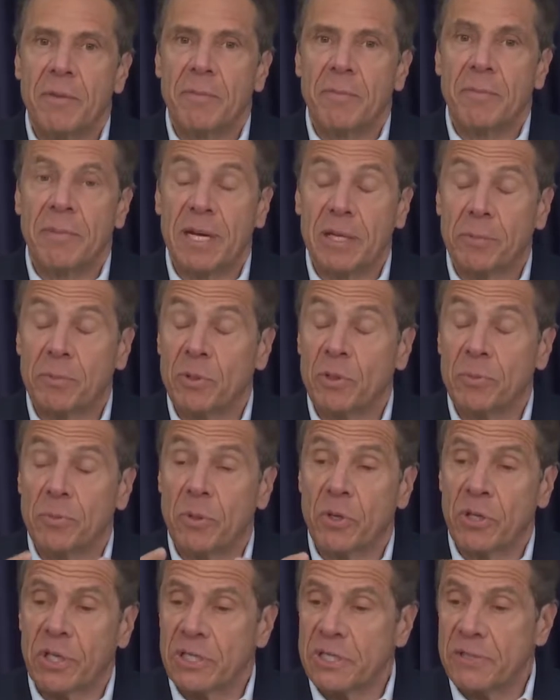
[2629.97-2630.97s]
Mike
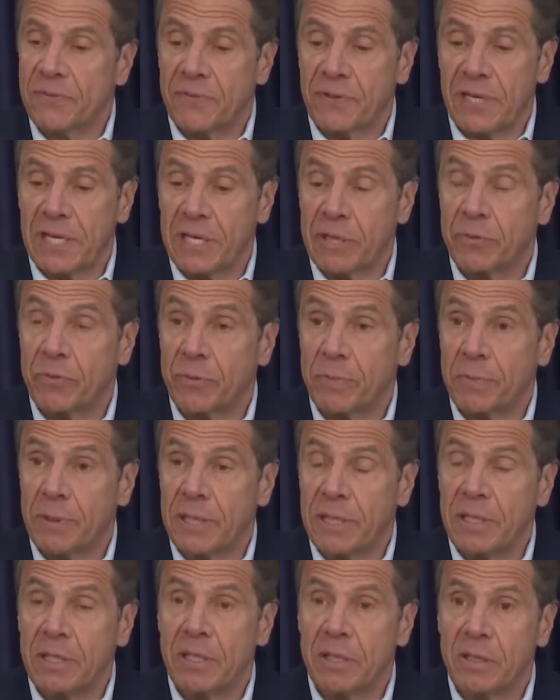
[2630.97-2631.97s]
Bloomberg and his
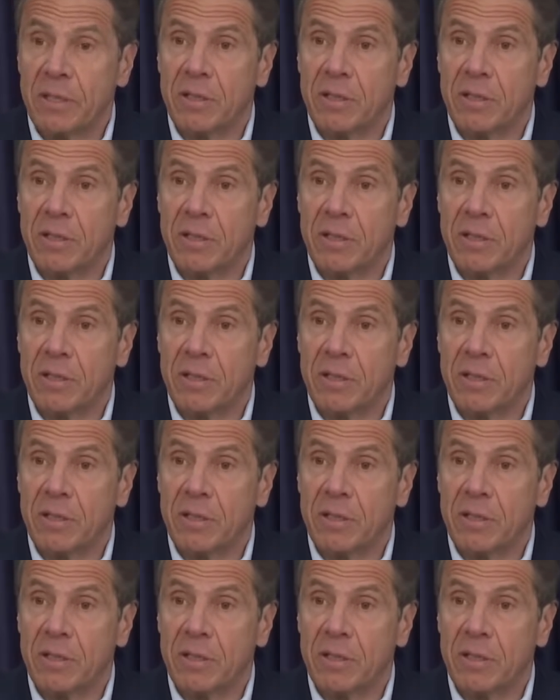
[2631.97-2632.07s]
philanthropy